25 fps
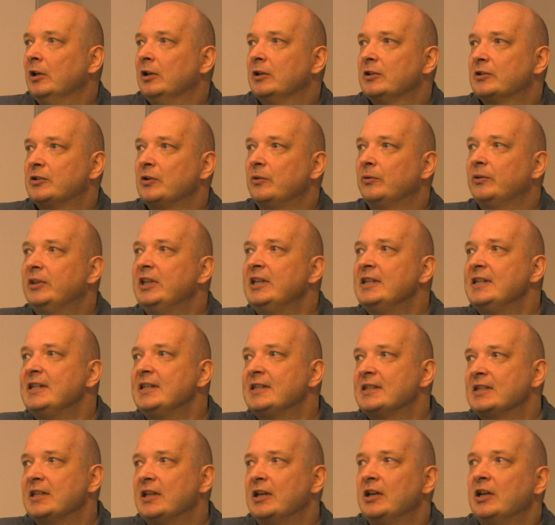So this
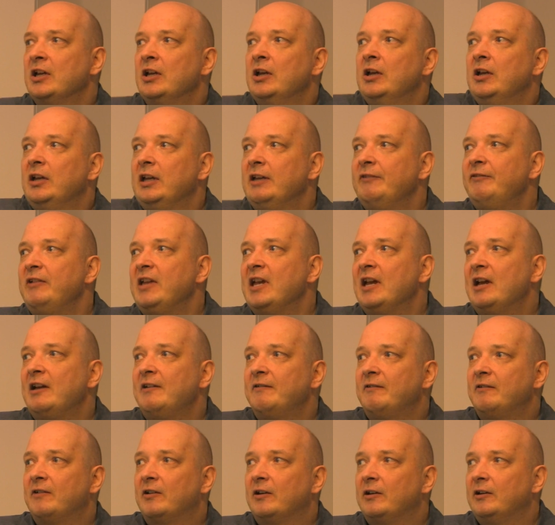is, if we
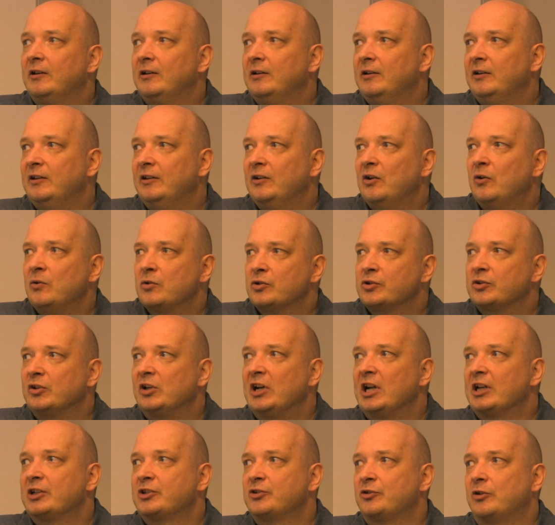have no
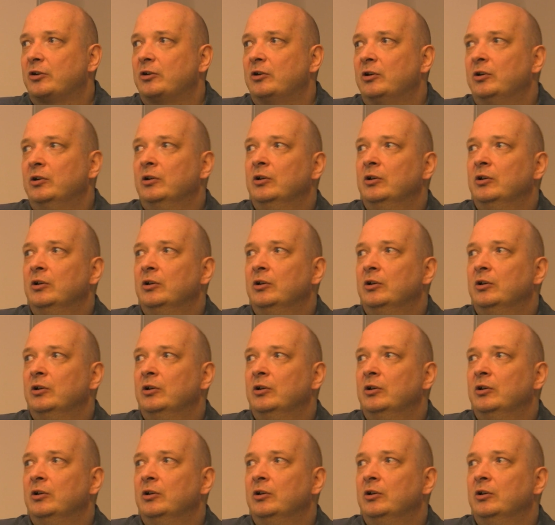structure,